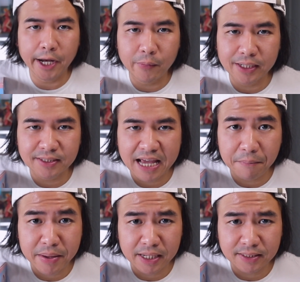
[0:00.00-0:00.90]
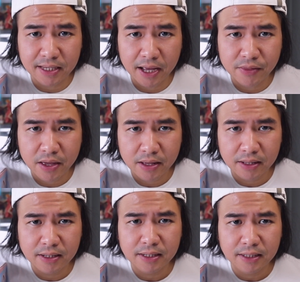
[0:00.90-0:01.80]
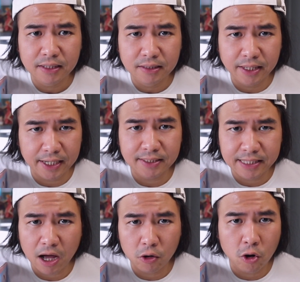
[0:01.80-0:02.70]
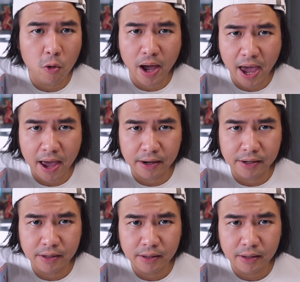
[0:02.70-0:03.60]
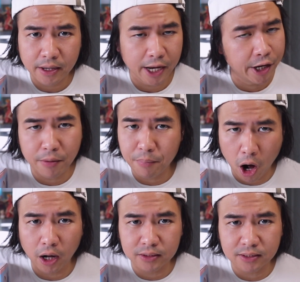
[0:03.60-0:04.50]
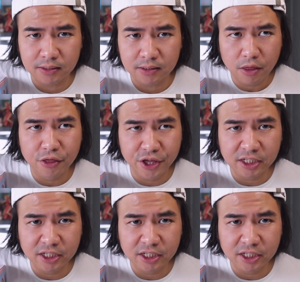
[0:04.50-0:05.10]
Anyways, that being said, let us now go ahead and unbox the